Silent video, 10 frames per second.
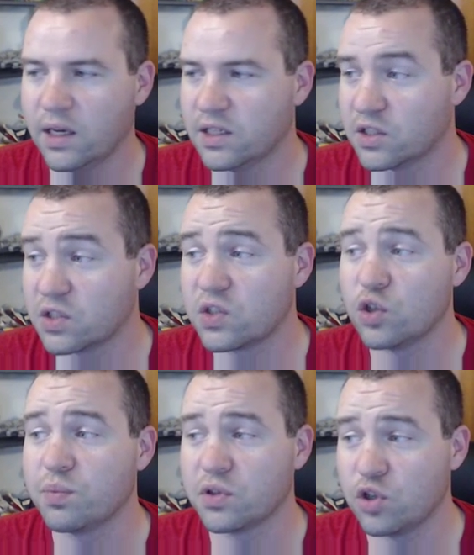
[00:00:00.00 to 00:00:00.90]
He's a
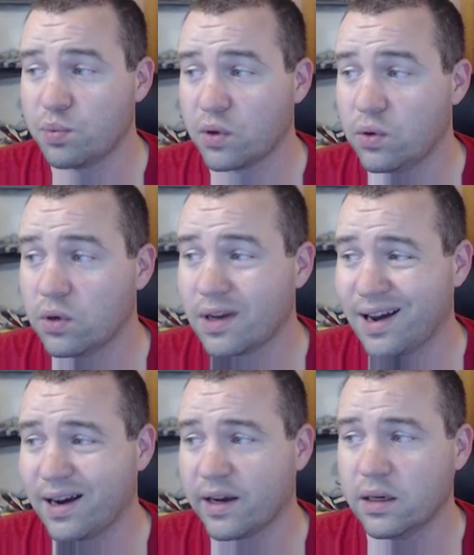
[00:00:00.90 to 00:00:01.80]
super cool
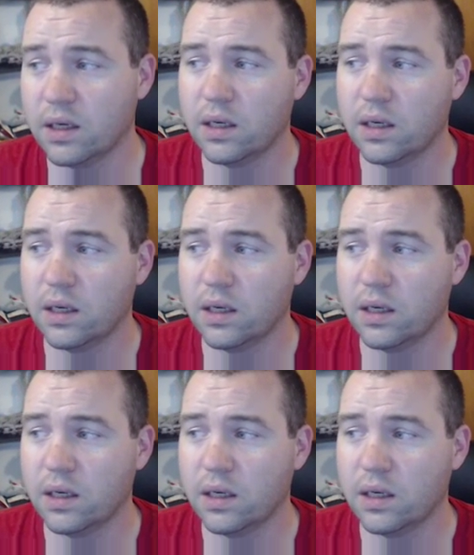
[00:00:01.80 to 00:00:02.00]
guy,